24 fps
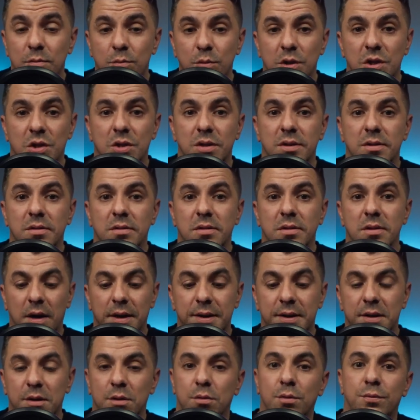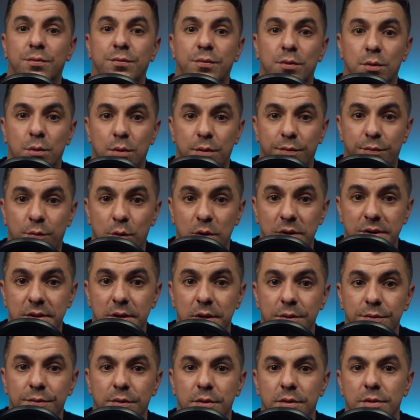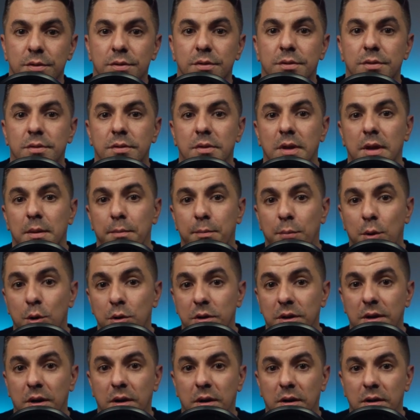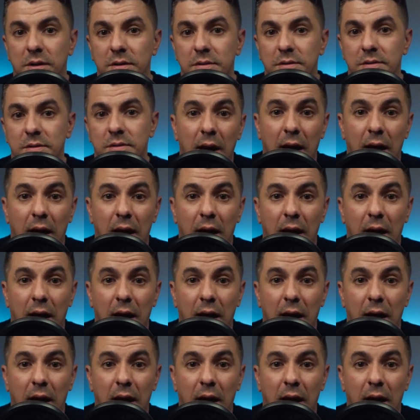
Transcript: which is ideal for voiceovers and podcasts